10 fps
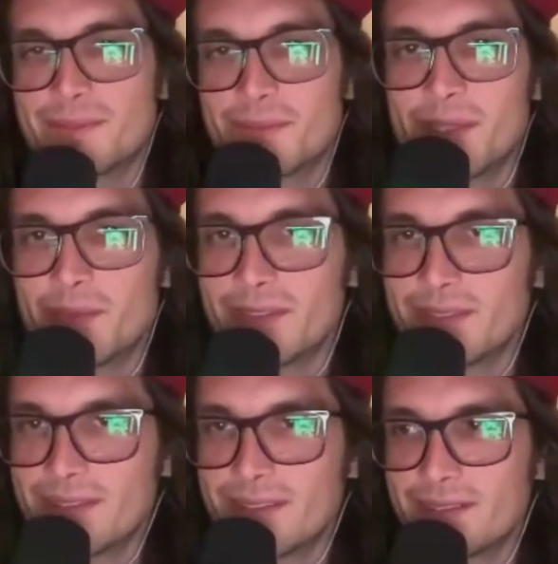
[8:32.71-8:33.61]
we
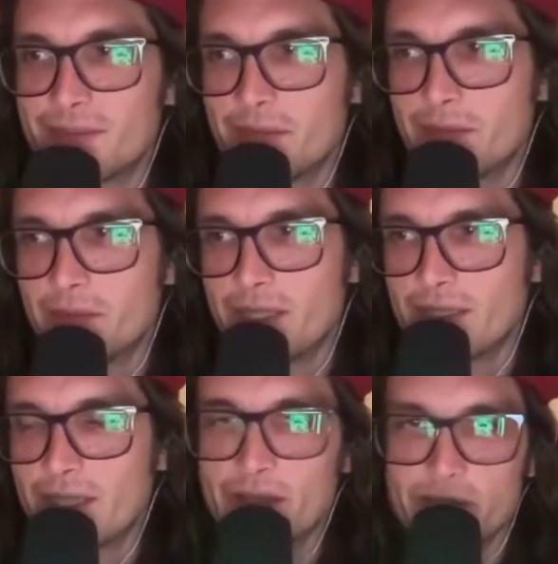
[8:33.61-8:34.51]
would
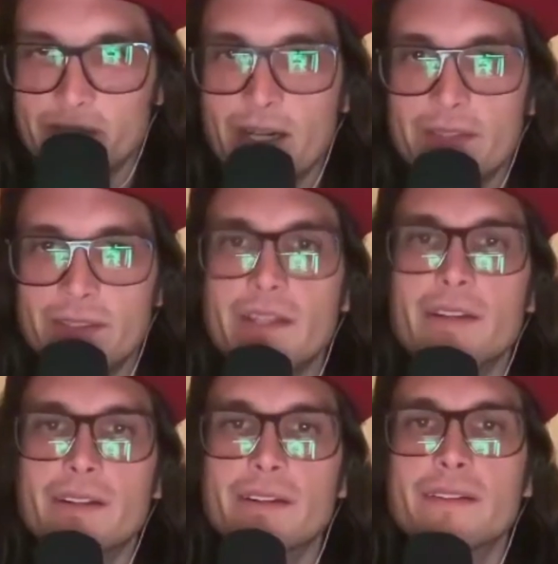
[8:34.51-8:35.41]
encounter God there.